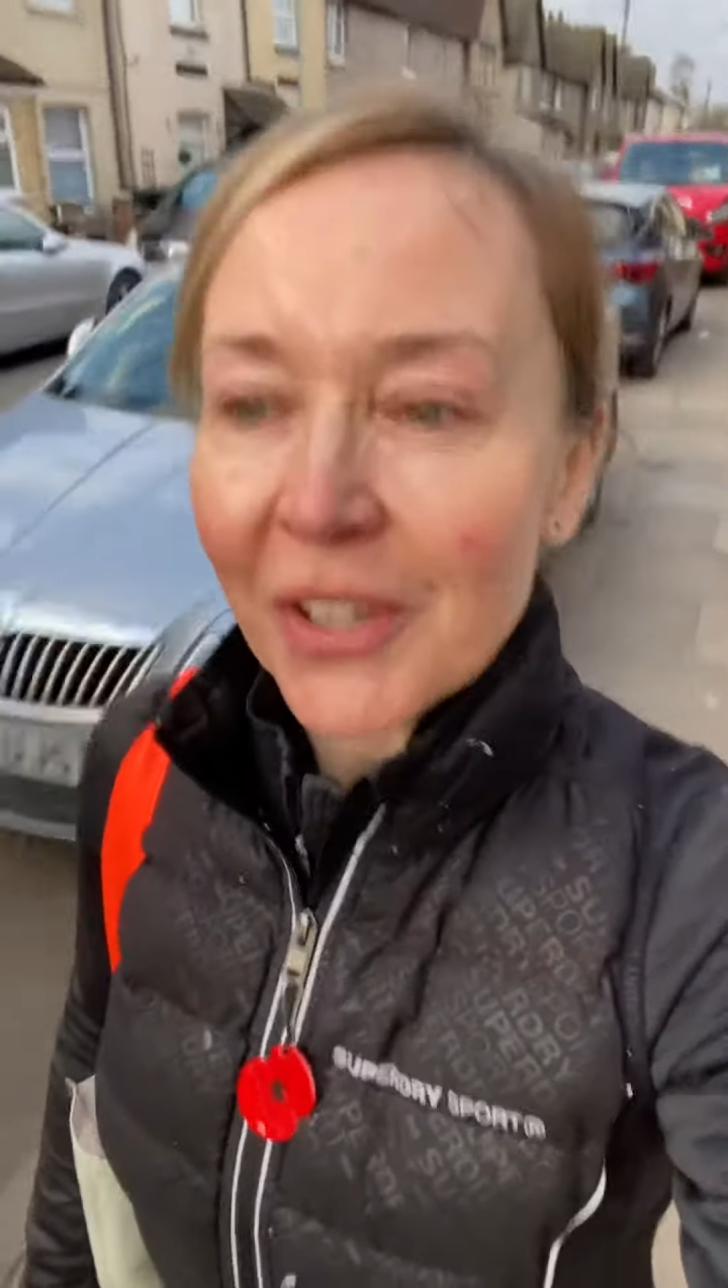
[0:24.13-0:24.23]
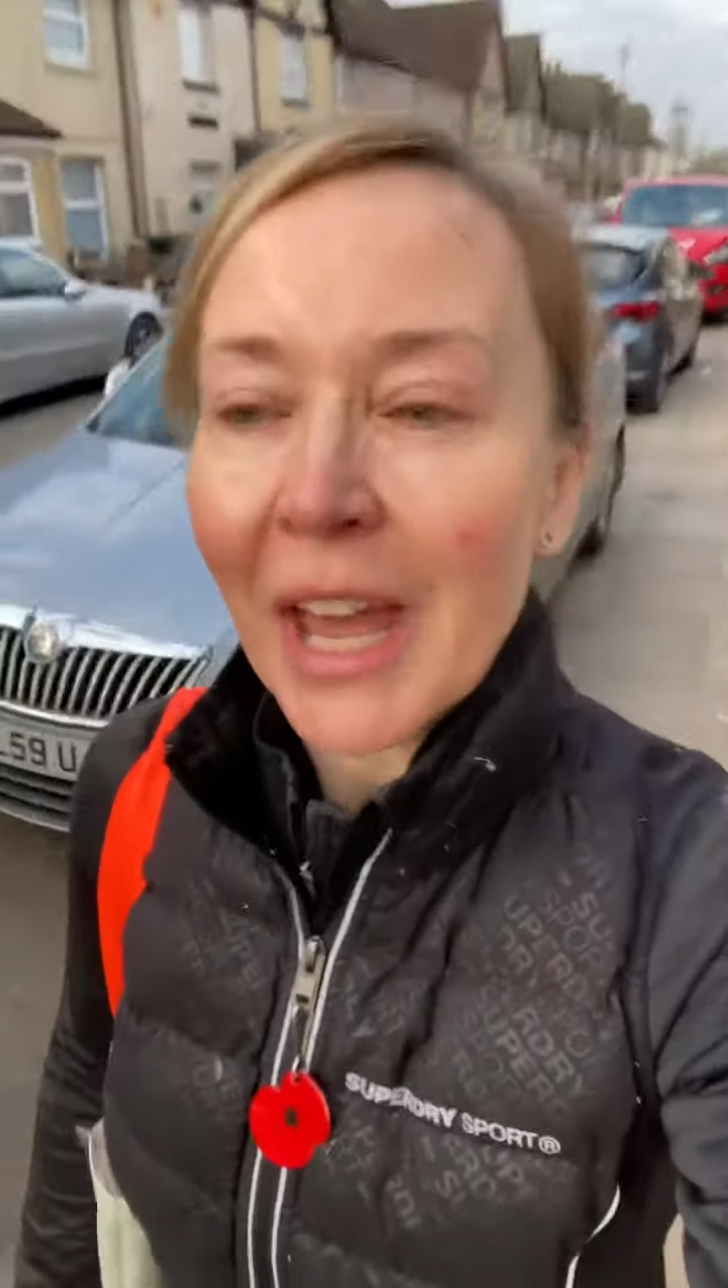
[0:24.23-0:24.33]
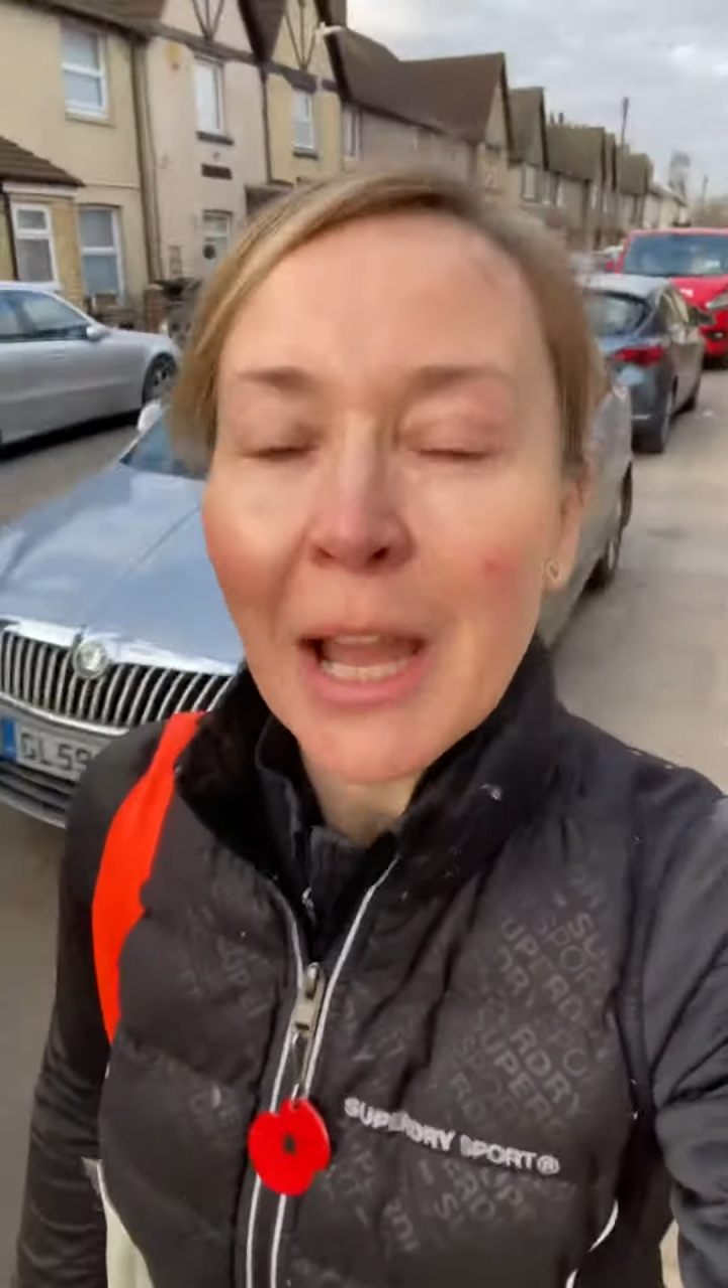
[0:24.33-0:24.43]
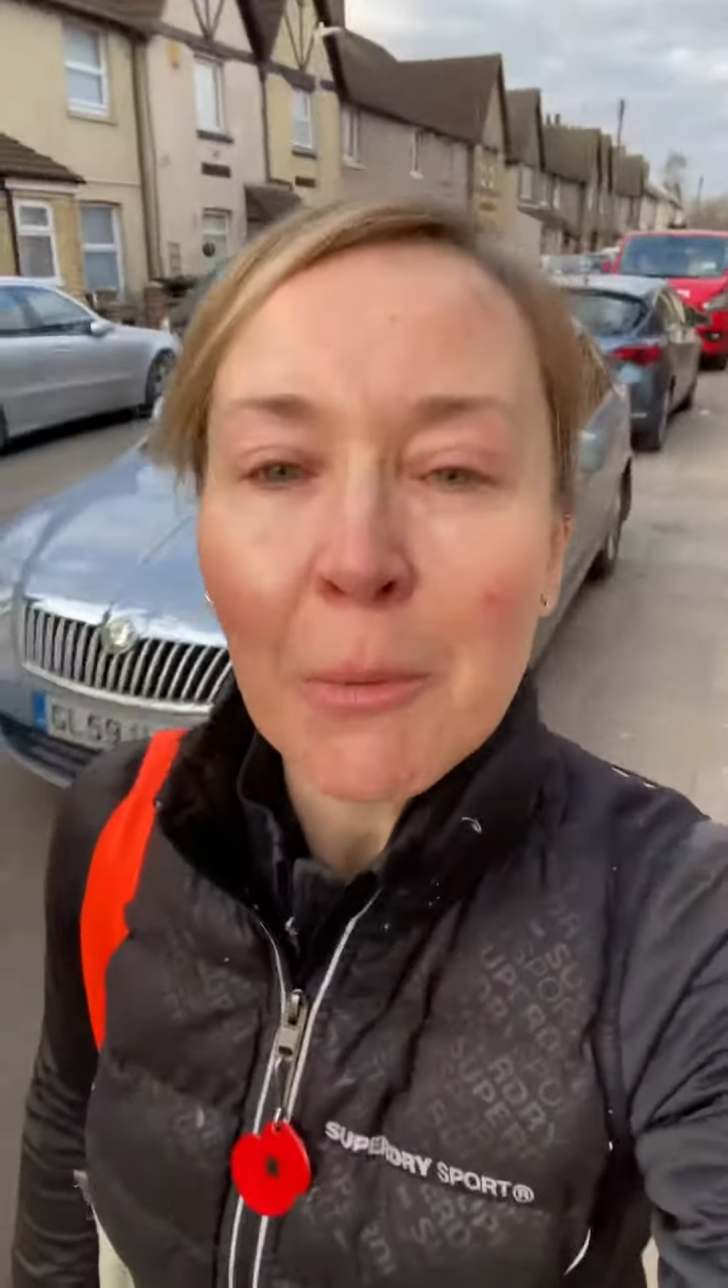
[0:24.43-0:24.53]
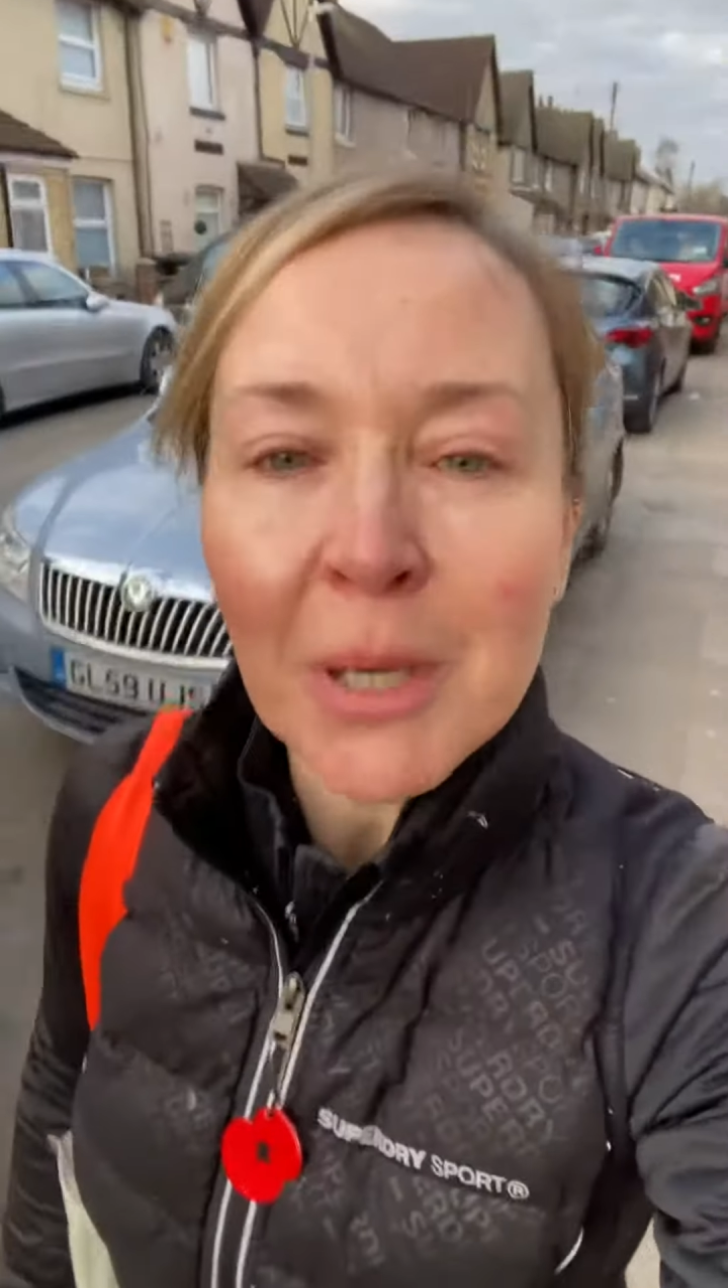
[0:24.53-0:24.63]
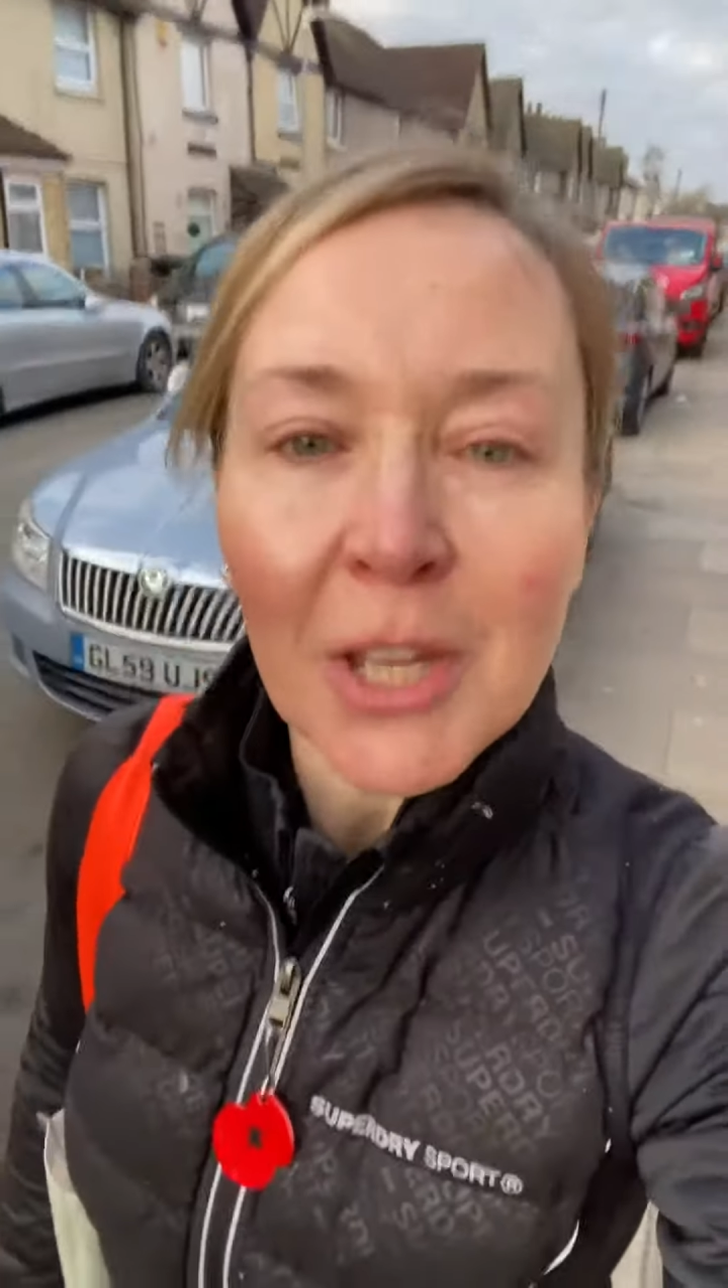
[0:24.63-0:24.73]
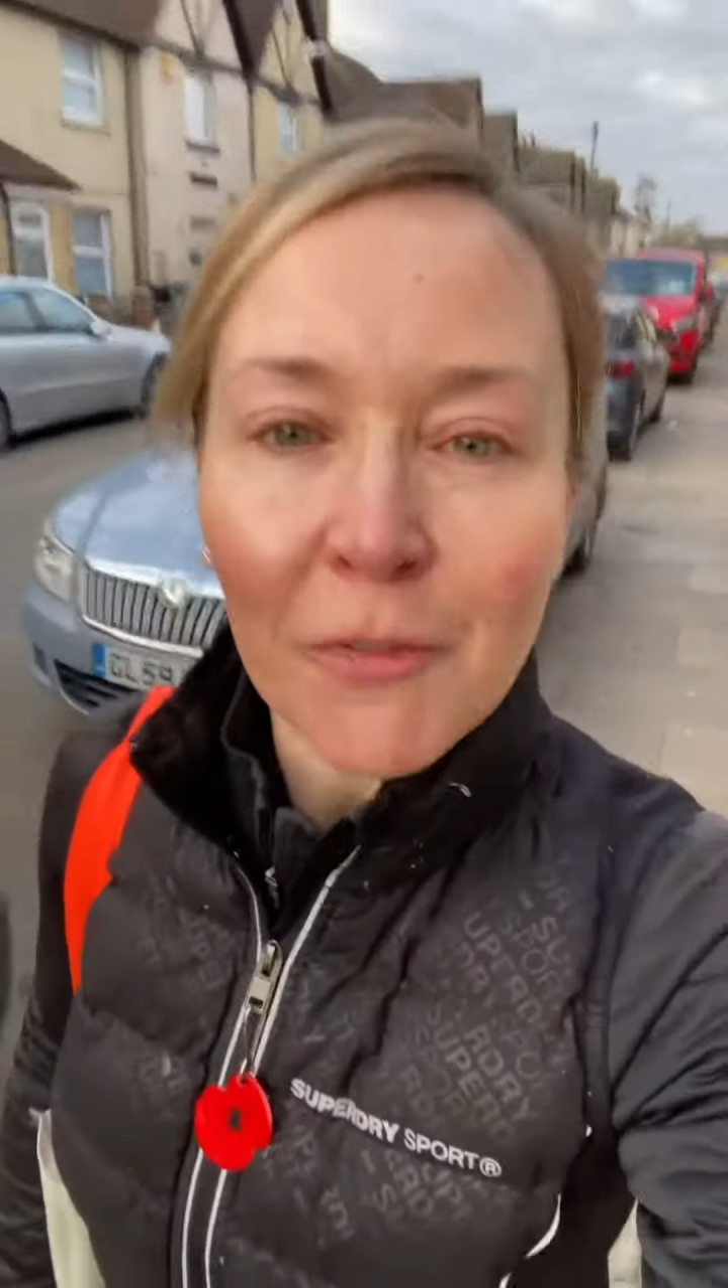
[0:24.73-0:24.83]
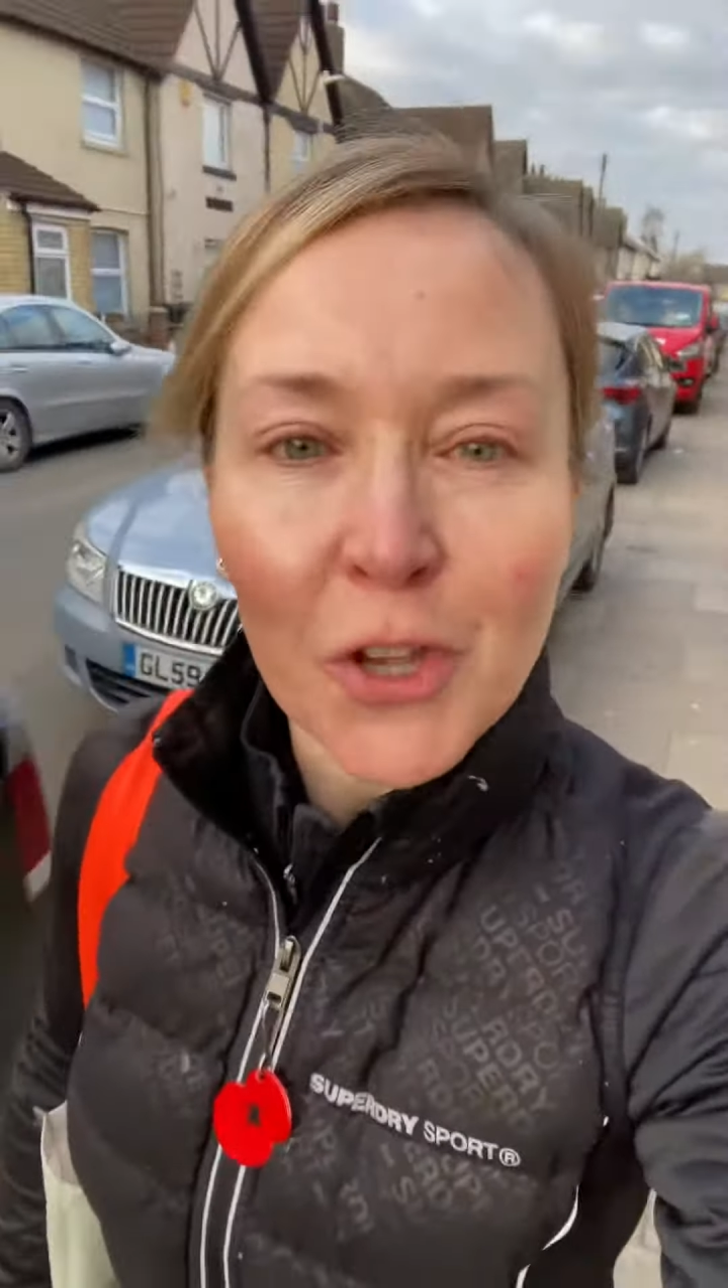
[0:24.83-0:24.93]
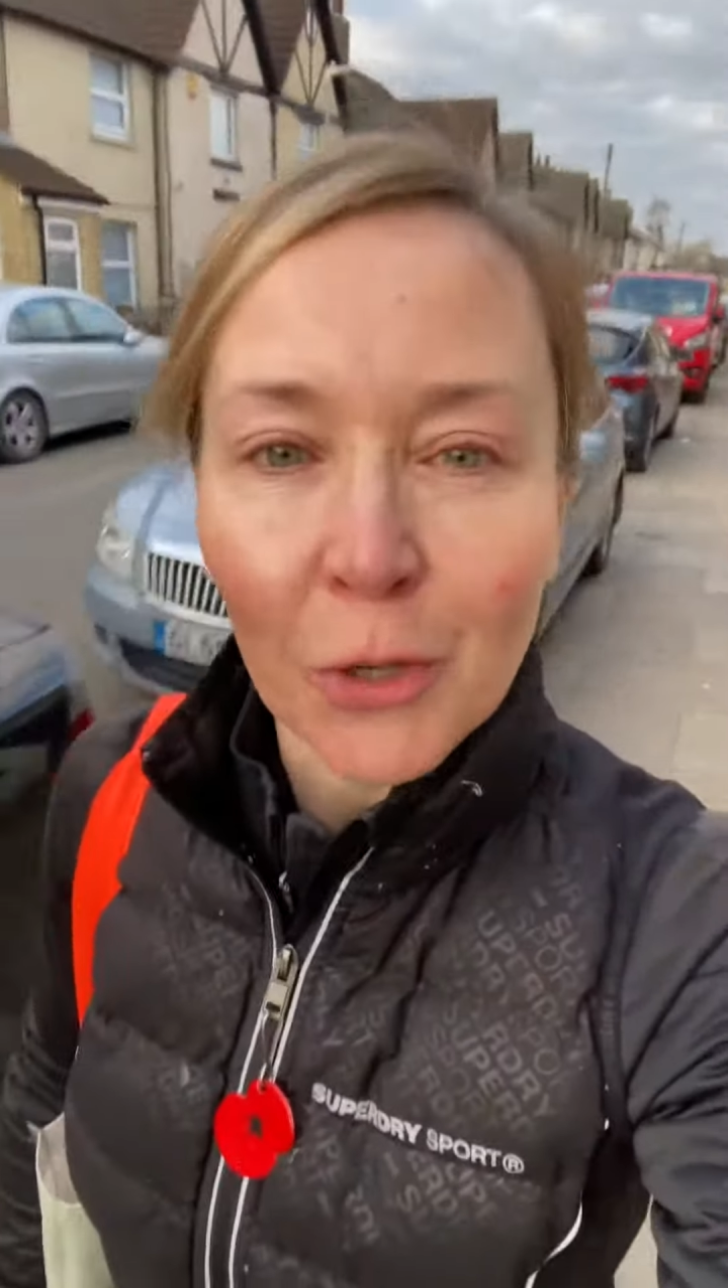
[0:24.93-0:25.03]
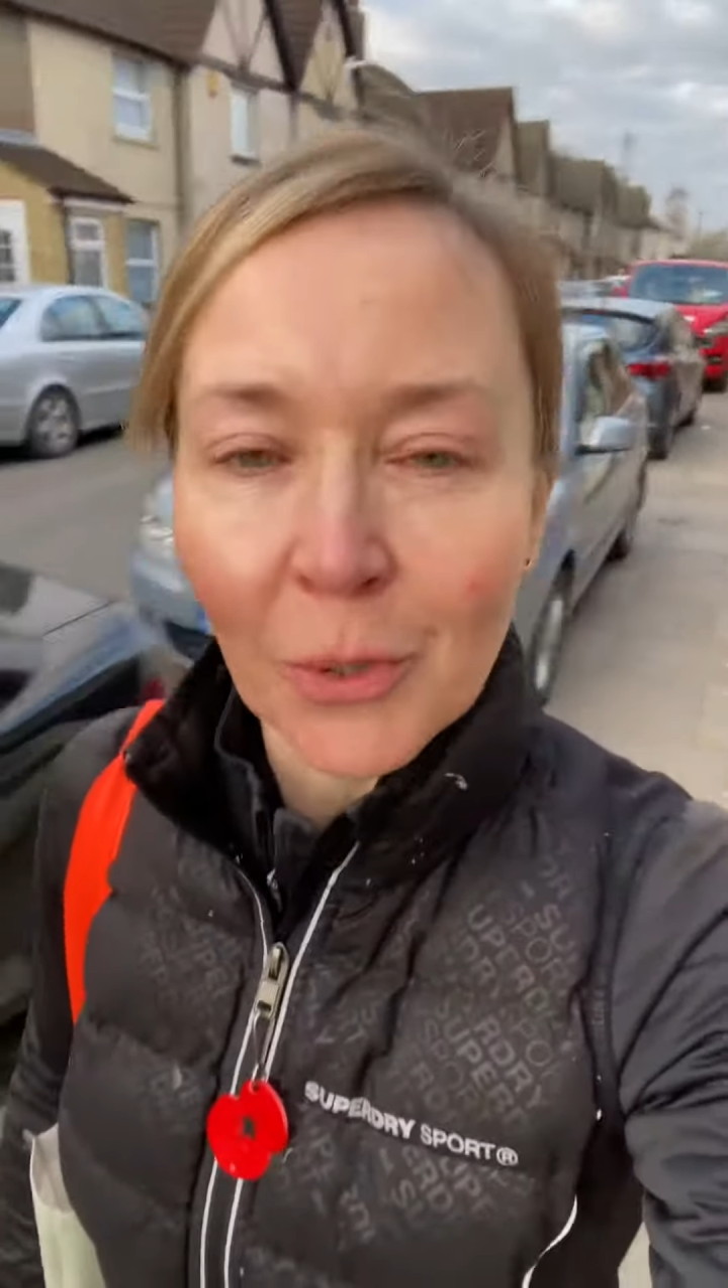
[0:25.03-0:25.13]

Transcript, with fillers: how many of you